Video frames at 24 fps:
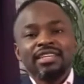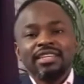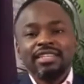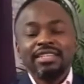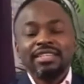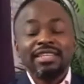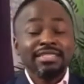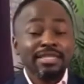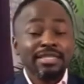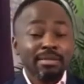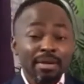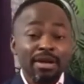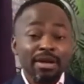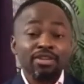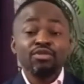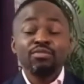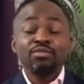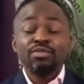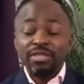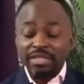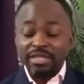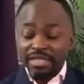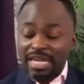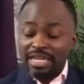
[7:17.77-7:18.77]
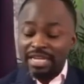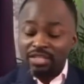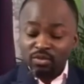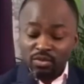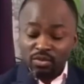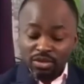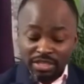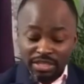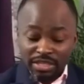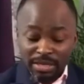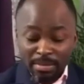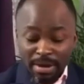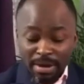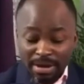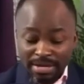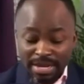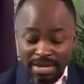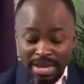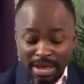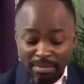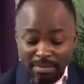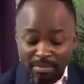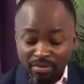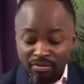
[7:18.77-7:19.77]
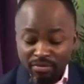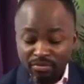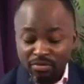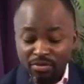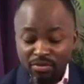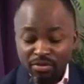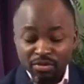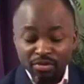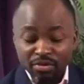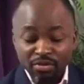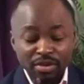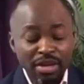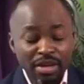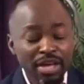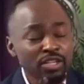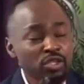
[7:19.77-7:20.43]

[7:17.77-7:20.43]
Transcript: There's about to be, that's what is about to happen for you.